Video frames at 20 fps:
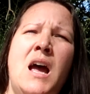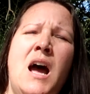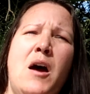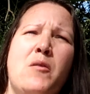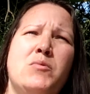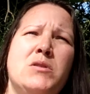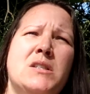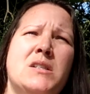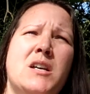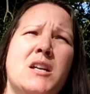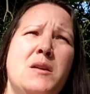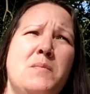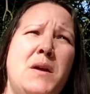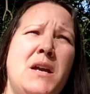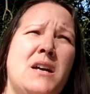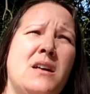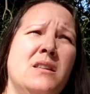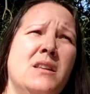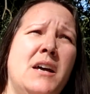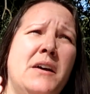I was gonna
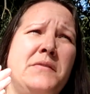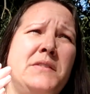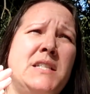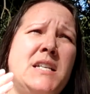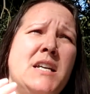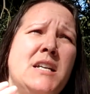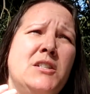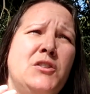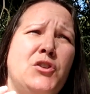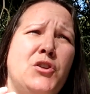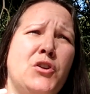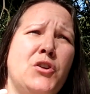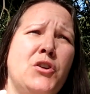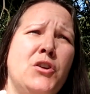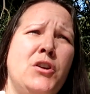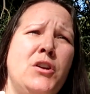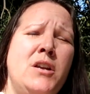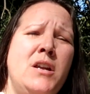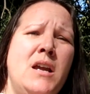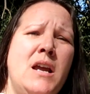make a left-hand
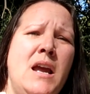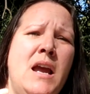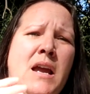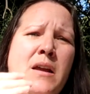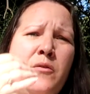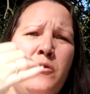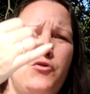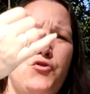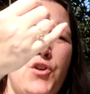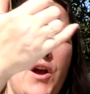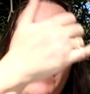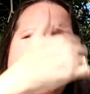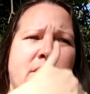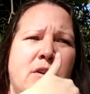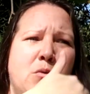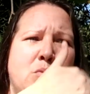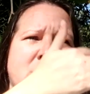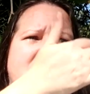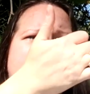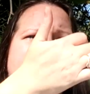turn and
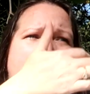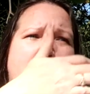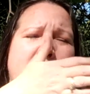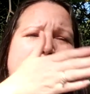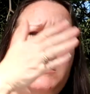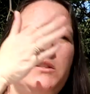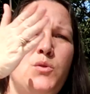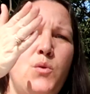traffic was coming,